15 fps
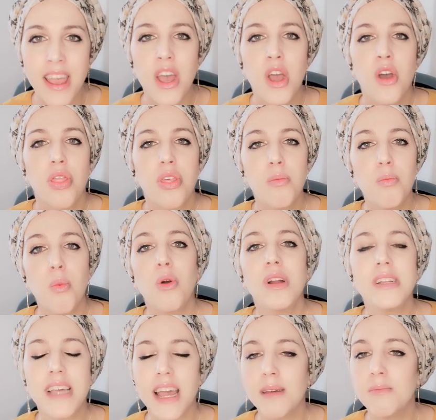The more
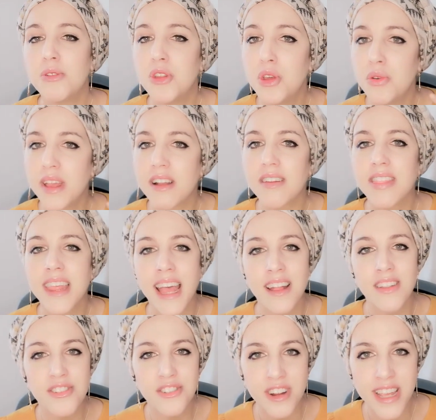times you hear the answer
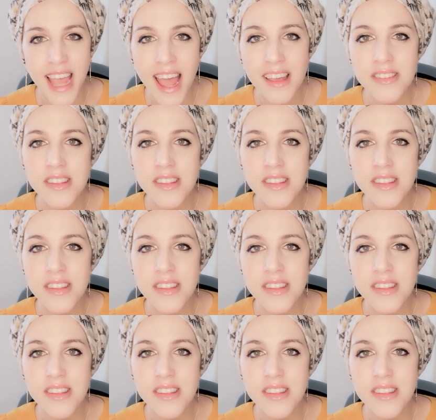yes,